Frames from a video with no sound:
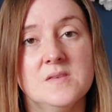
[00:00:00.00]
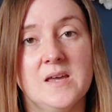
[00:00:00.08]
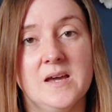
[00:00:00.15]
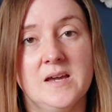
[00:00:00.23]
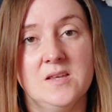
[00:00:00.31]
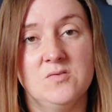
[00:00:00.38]

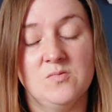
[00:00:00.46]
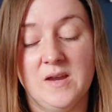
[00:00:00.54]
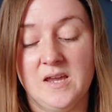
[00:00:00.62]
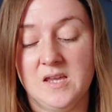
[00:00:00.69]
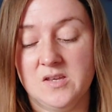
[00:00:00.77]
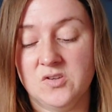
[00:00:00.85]
size
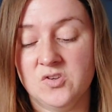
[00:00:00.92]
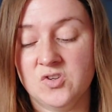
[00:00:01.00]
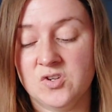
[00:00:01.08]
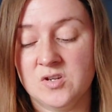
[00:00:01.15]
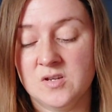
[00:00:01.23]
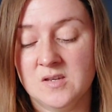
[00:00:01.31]

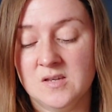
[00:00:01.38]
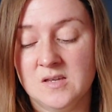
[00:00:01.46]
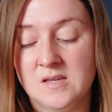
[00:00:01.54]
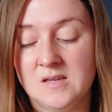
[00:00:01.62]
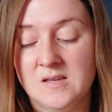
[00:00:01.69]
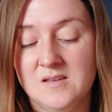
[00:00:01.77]
range.
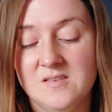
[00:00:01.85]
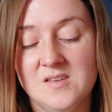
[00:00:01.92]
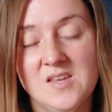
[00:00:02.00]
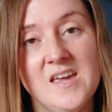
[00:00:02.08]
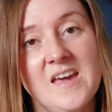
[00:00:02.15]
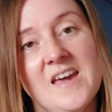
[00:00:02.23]

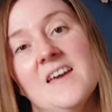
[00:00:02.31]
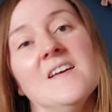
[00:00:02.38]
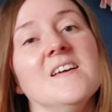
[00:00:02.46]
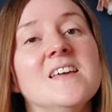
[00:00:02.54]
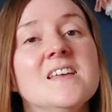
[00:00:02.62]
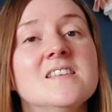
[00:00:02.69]
So yeah,
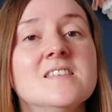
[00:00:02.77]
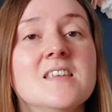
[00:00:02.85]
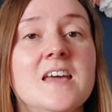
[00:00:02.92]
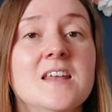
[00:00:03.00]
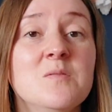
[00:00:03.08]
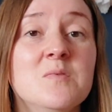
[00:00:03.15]

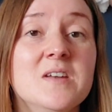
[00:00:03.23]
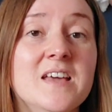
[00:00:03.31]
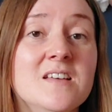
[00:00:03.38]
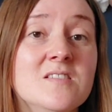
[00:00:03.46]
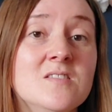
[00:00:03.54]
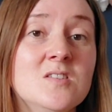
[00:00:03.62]
is anyone
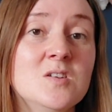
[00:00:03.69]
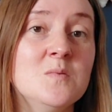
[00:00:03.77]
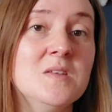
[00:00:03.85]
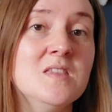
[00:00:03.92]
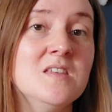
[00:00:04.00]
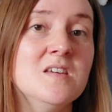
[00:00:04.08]
else
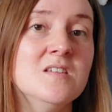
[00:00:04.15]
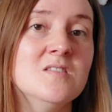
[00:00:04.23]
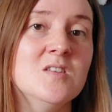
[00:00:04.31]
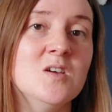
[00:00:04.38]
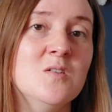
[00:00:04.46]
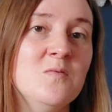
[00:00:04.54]
doing the
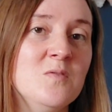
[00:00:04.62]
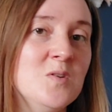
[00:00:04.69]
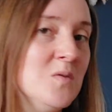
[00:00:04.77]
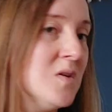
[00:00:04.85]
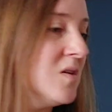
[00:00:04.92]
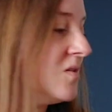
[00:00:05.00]
Sew
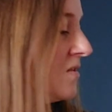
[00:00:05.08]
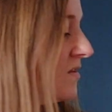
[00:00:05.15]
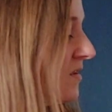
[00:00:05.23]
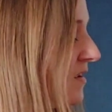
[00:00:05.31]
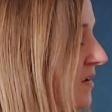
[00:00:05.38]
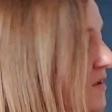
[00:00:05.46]

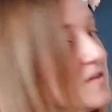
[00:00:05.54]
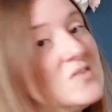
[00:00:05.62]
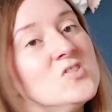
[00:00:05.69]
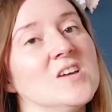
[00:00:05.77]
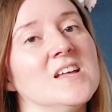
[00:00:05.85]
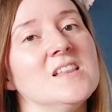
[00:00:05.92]
Frugal
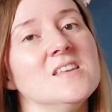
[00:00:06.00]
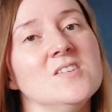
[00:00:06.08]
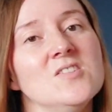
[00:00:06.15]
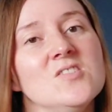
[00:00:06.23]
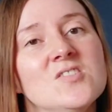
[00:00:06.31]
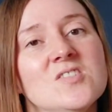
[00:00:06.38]

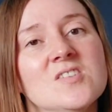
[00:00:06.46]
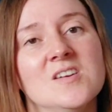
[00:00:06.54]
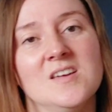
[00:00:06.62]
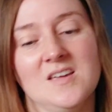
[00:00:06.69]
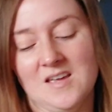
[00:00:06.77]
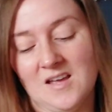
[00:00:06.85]
challenge?
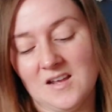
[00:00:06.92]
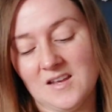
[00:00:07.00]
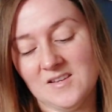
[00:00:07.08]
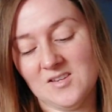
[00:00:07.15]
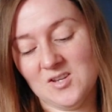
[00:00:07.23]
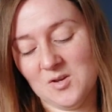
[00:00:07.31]
I'd
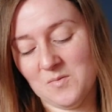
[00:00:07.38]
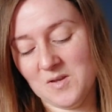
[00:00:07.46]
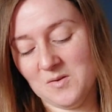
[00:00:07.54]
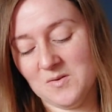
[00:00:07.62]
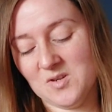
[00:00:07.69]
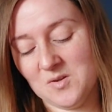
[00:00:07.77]
like to know
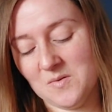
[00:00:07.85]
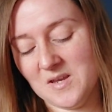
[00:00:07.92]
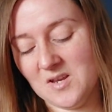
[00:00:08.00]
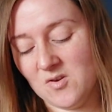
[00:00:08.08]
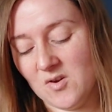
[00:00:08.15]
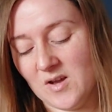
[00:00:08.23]
what you're
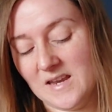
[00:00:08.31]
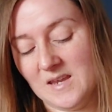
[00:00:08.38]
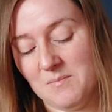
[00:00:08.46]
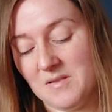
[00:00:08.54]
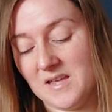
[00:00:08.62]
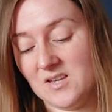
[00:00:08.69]
doing or
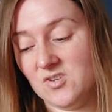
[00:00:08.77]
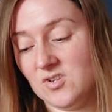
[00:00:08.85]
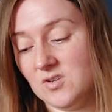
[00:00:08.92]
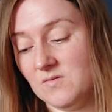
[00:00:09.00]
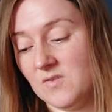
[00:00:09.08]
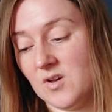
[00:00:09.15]
any
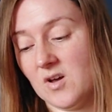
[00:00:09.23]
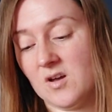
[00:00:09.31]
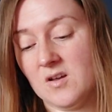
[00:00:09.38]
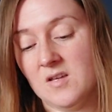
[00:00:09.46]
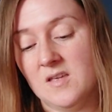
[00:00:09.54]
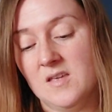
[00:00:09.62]
plans you've
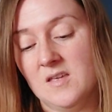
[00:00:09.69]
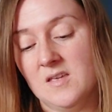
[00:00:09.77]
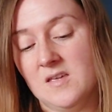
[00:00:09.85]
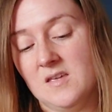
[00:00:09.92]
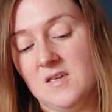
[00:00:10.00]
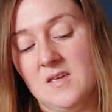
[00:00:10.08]
got.
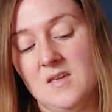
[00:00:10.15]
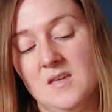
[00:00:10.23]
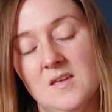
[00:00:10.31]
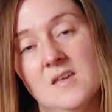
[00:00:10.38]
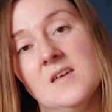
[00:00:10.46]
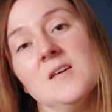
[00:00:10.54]

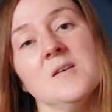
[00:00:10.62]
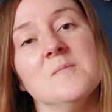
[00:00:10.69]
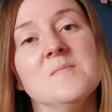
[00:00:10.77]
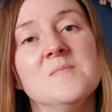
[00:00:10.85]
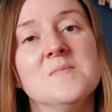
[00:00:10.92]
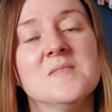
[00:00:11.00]

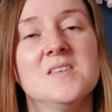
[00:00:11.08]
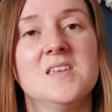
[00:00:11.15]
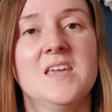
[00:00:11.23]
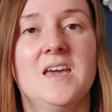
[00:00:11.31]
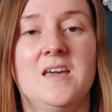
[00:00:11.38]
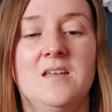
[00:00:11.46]
So
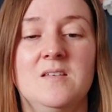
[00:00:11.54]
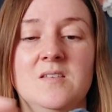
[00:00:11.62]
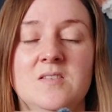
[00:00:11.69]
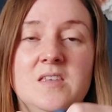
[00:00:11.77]
yeah,